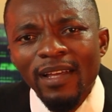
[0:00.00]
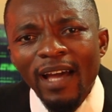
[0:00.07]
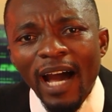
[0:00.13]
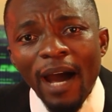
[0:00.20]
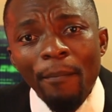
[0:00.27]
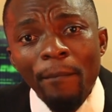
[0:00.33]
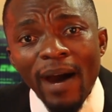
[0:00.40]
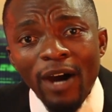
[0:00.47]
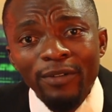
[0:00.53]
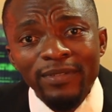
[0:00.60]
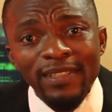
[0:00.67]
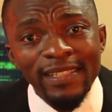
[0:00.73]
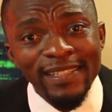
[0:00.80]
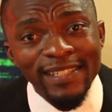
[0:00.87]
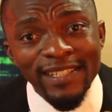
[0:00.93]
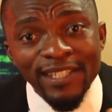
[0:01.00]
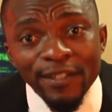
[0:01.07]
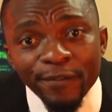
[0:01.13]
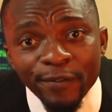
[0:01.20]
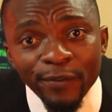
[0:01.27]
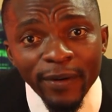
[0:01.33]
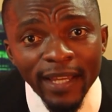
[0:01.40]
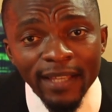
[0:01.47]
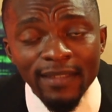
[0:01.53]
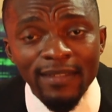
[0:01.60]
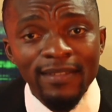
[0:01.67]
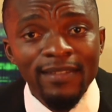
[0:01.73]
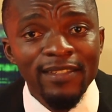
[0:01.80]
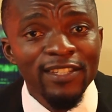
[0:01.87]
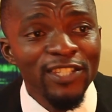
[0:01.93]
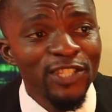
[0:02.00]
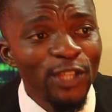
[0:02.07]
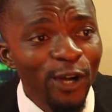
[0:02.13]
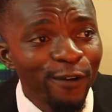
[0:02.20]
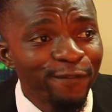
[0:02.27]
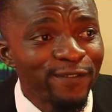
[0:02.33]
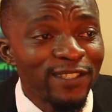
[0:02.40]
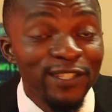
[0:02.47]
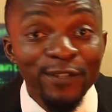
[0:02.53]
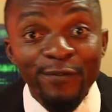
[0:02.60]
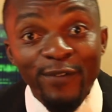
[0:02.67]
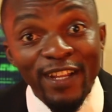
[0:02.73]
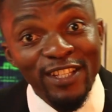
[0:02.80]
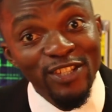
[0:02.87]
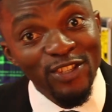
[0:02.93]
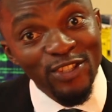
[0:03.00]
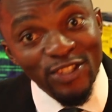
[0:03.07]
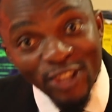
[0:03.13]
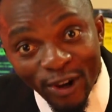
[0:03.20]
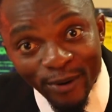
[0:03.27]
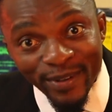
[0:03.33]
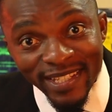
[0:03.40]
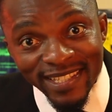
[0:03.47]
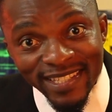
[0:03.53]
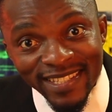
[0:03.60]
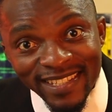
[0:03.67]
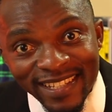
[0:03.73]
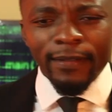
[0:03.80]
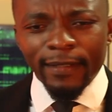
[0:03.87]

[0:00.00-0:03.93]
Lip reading: about different stuff, different stories.